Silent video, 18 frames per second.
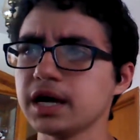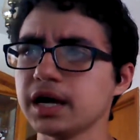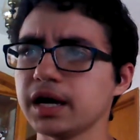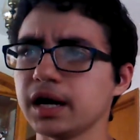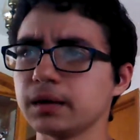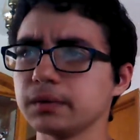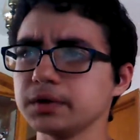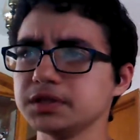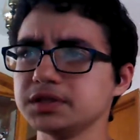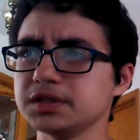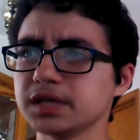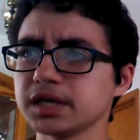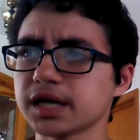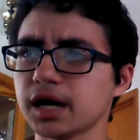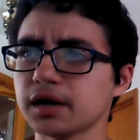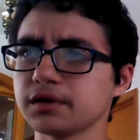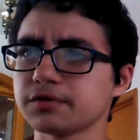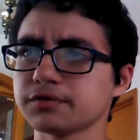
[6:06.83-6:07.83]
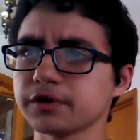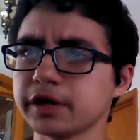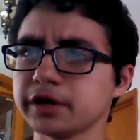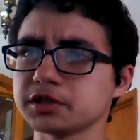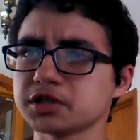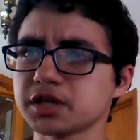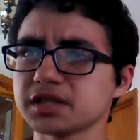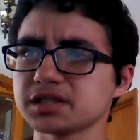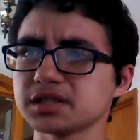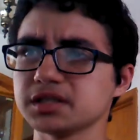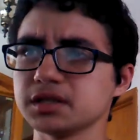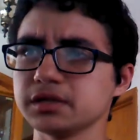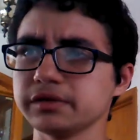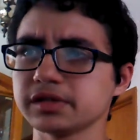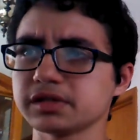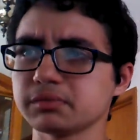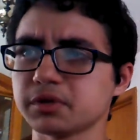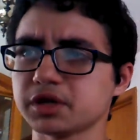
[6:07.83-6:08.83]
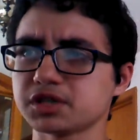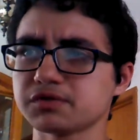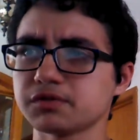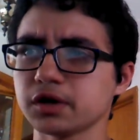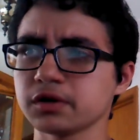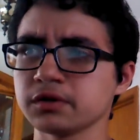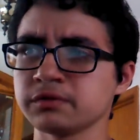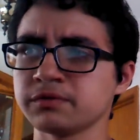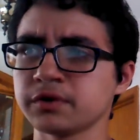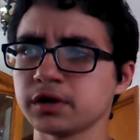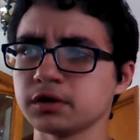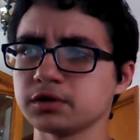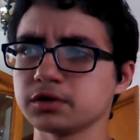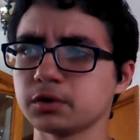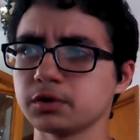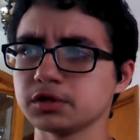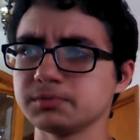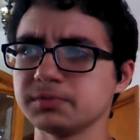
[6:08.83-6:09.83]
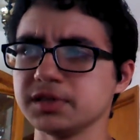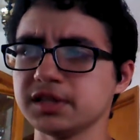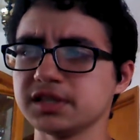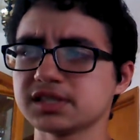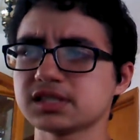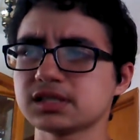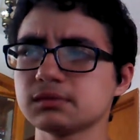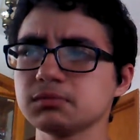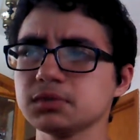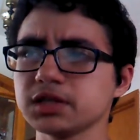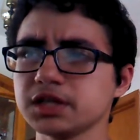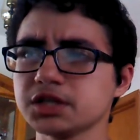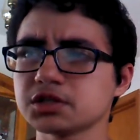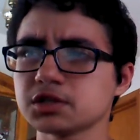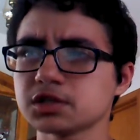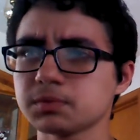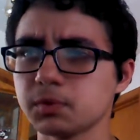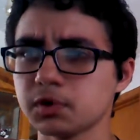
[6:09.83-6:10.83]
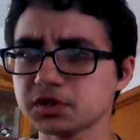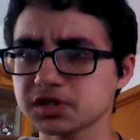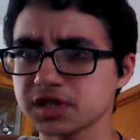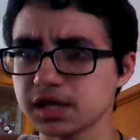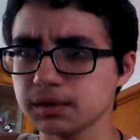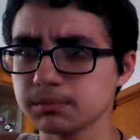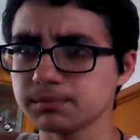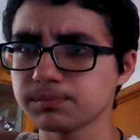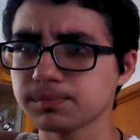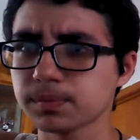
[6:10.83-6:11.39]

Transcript: and I really dig how the franchise continues so much farther and farther towards being a simulation sports game.